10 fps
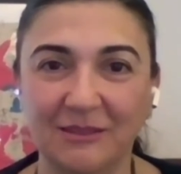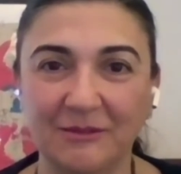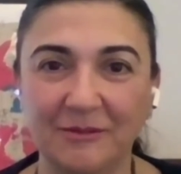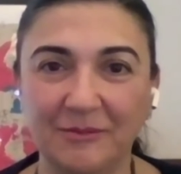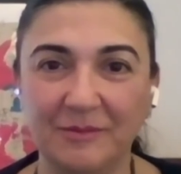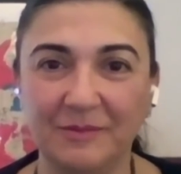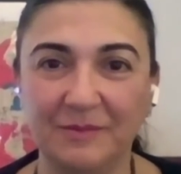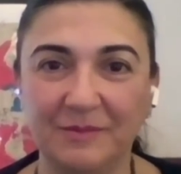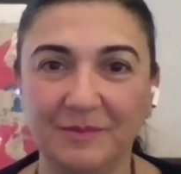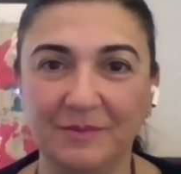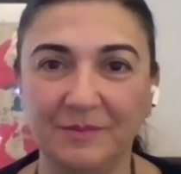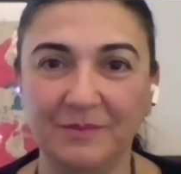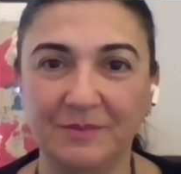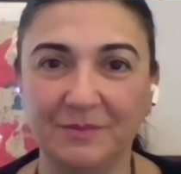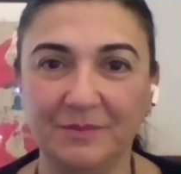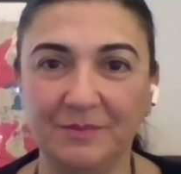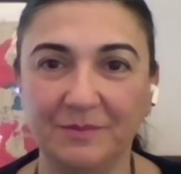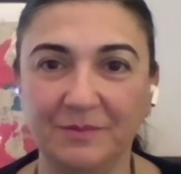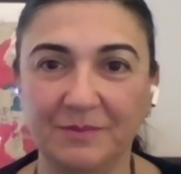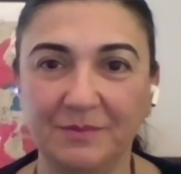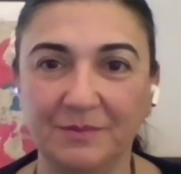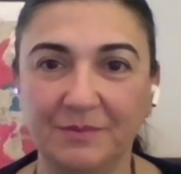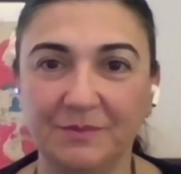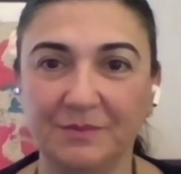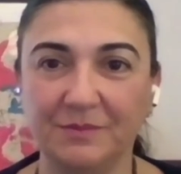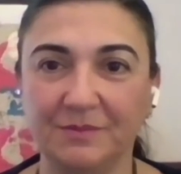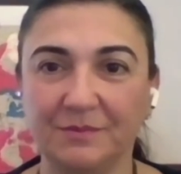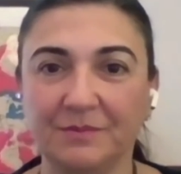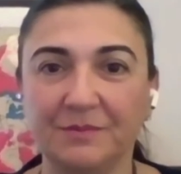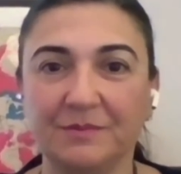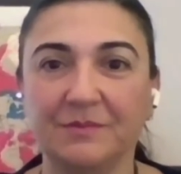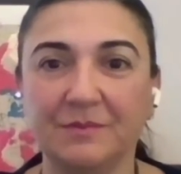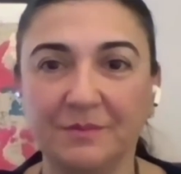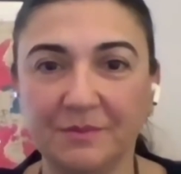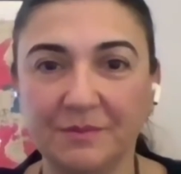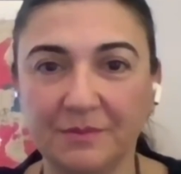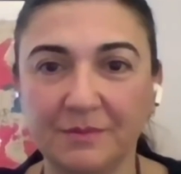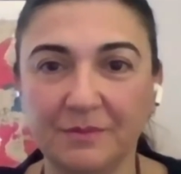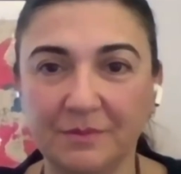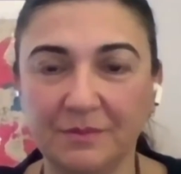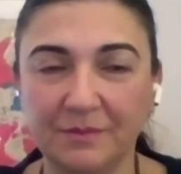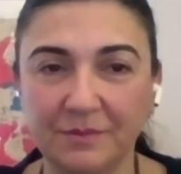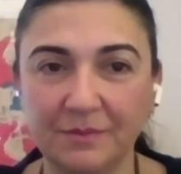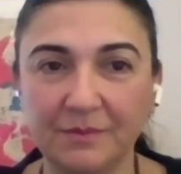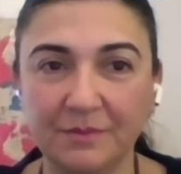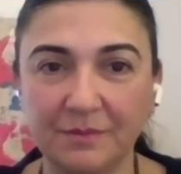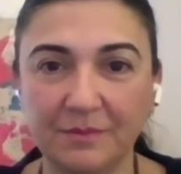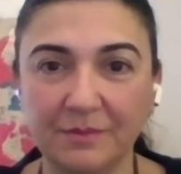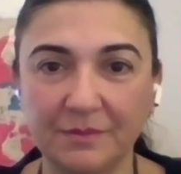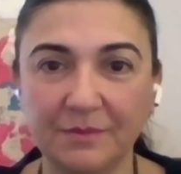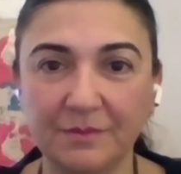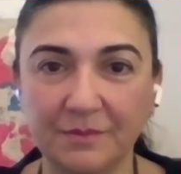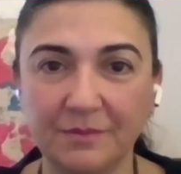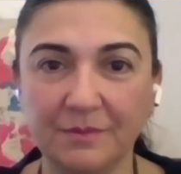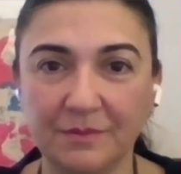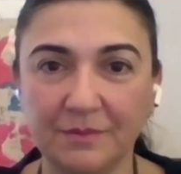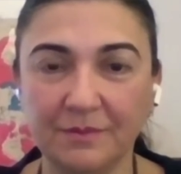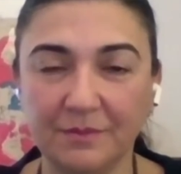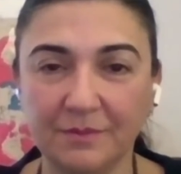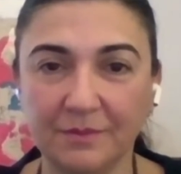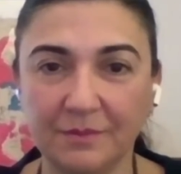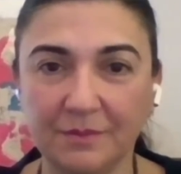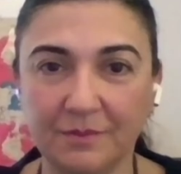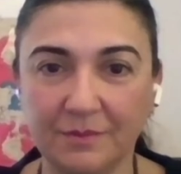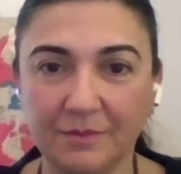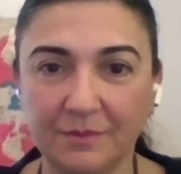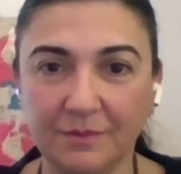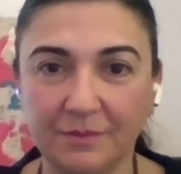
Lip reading: (silent)